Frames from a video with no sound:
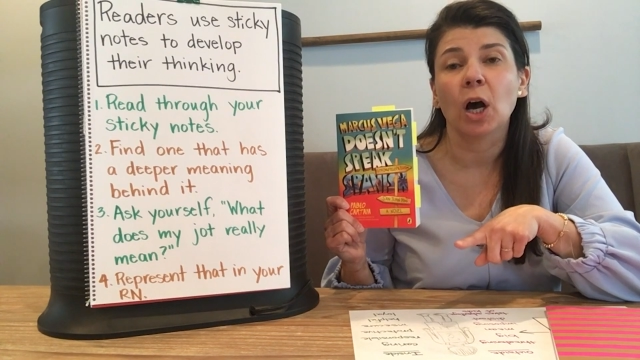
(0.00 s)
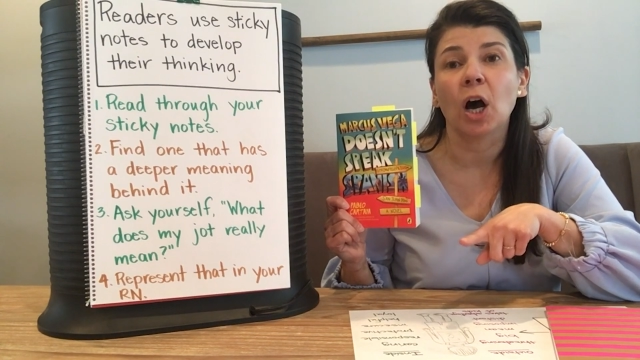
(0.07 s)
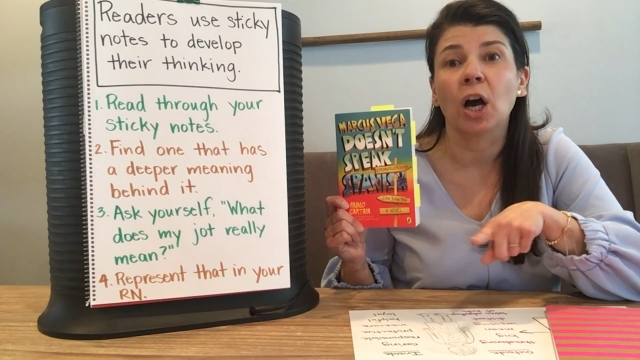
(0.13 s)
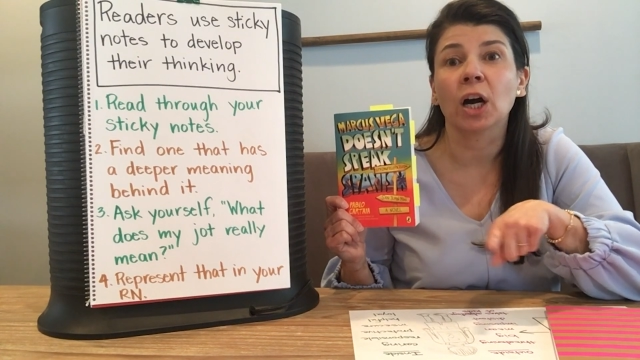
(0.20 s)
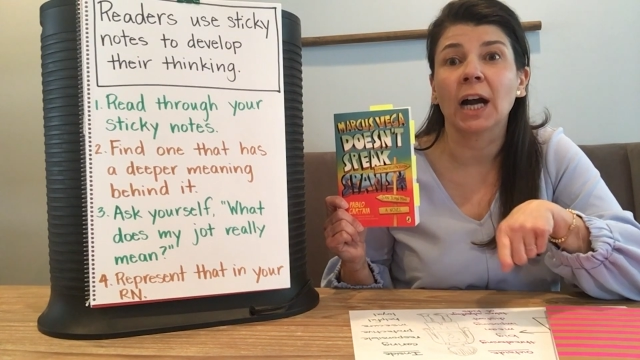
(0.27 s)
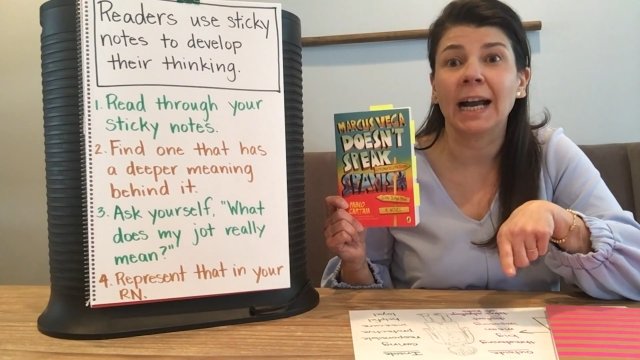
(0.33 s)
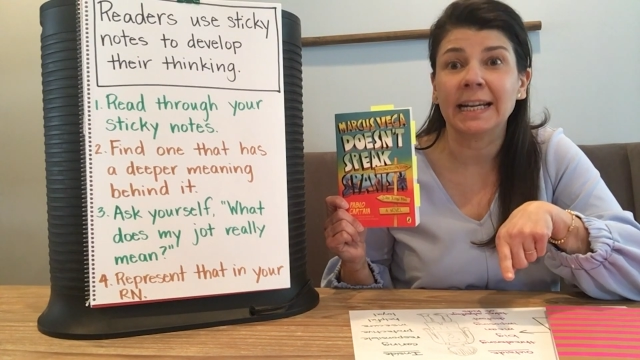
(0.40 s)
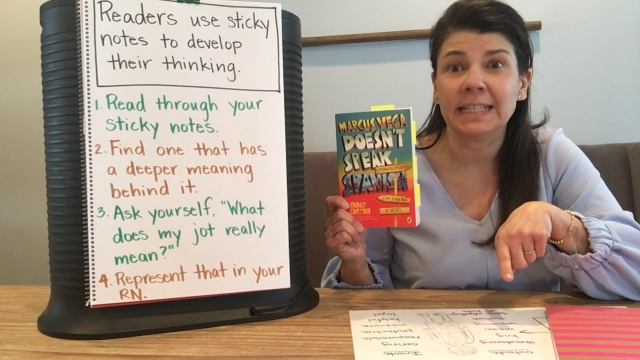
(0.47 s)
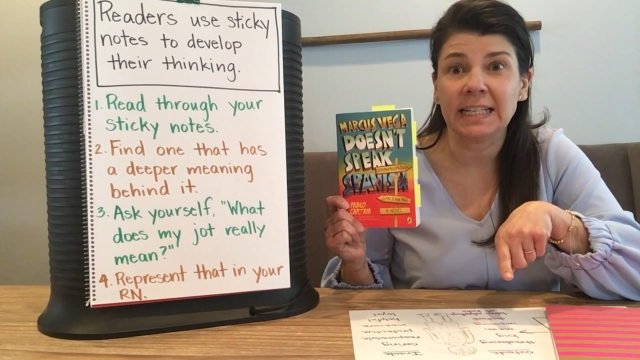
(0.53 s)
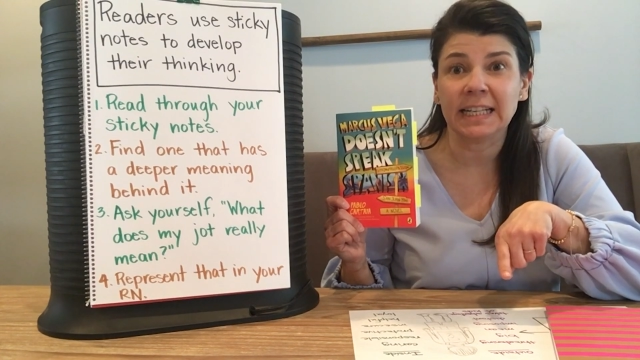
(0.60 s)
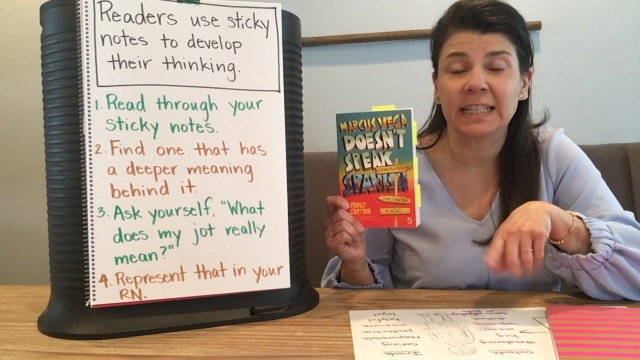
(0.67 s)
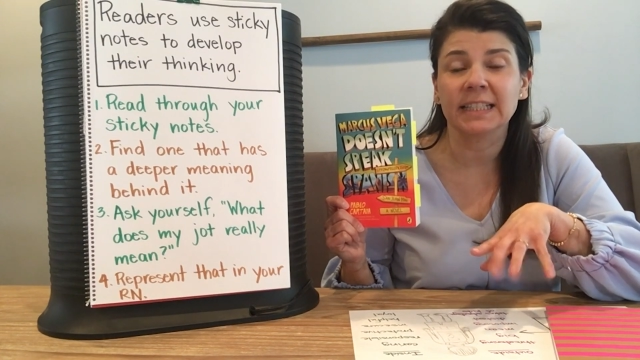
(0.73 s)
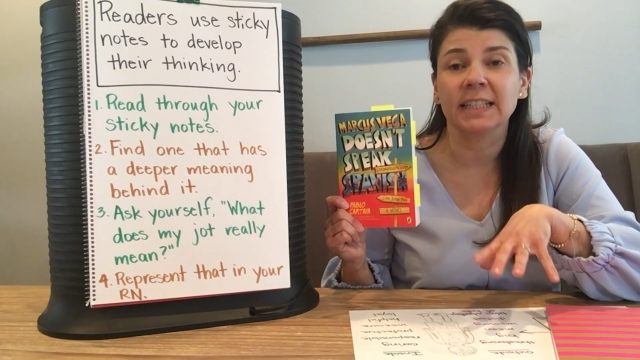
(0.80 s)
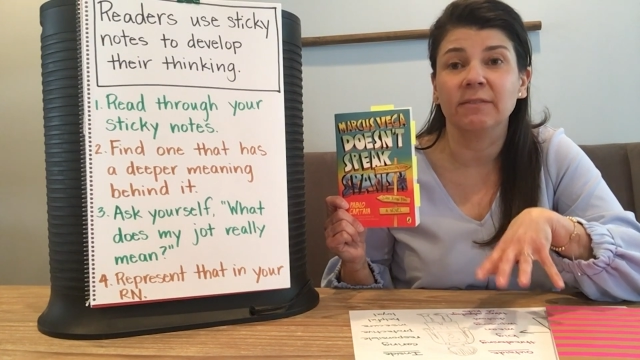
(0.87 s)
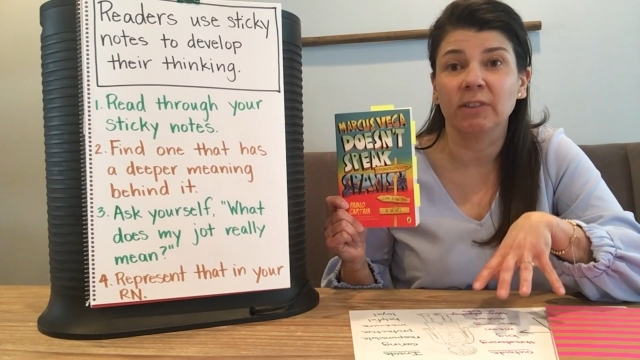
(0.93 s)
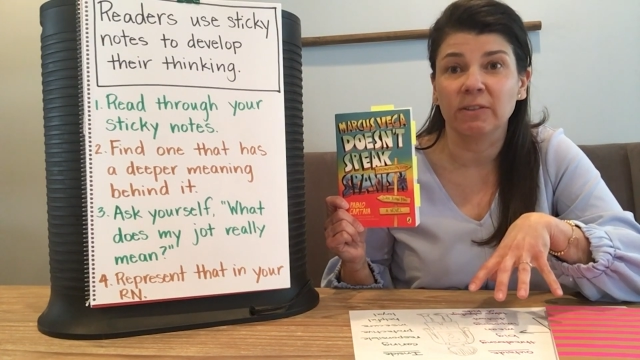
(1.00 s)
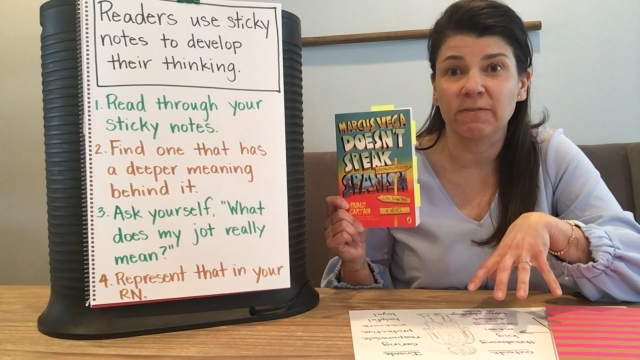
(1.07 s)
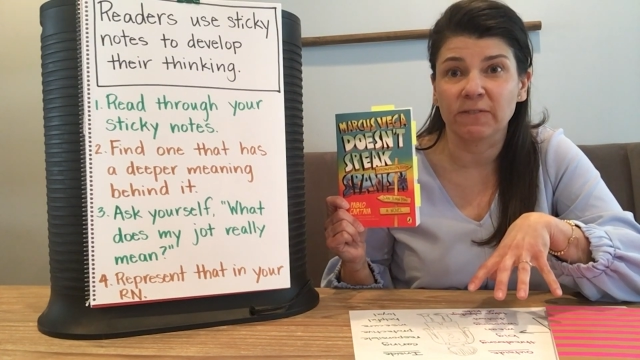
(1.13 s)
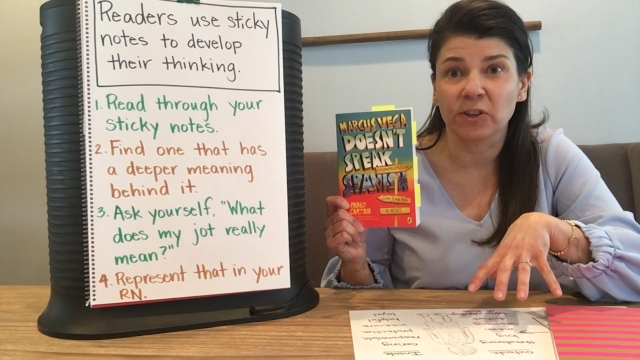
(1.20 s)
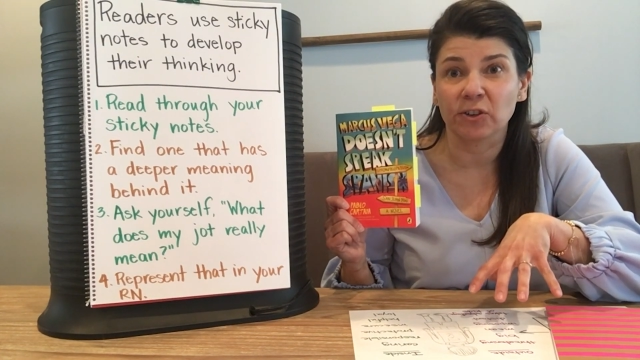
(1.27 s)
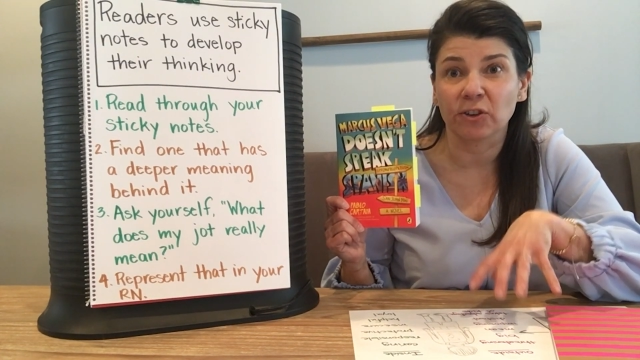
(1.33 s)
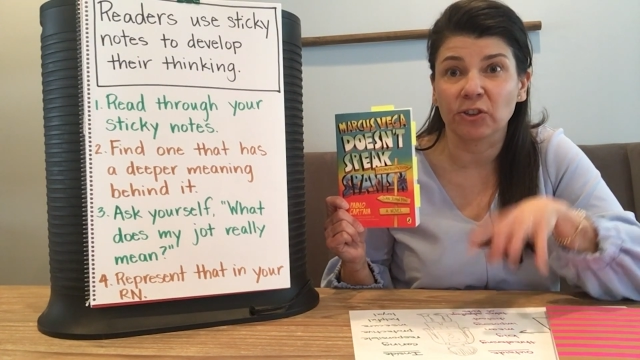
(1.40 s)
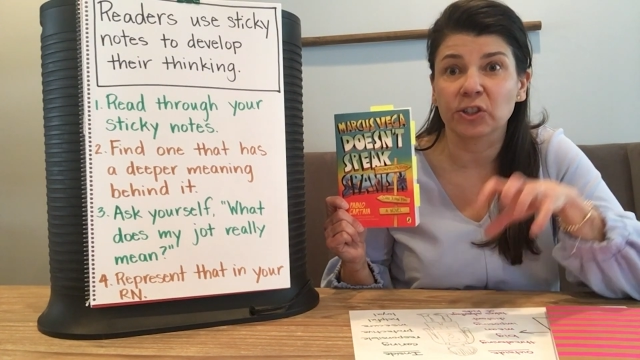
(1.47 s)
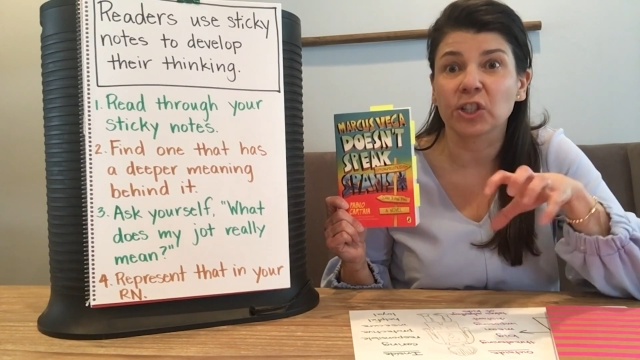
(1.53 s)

our ideas even further,